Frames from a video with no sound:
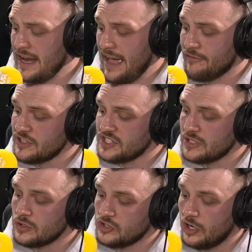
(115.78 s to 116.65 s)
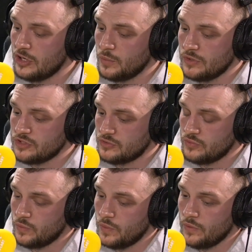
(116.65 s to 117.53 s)
every single time we
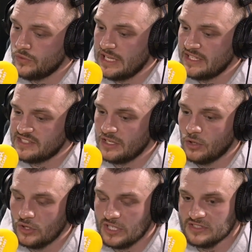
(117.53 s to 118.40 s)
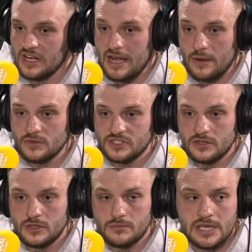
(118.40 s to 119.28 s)
were releasing hoodies and
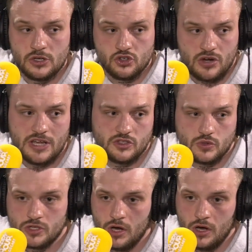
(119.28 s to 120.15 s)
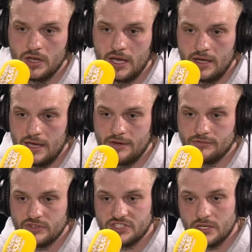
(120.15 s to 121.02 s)
announcing them, the interest was higher
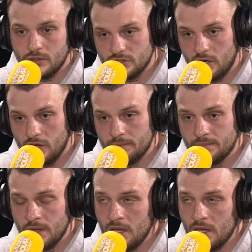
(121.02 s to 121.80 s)
every single time.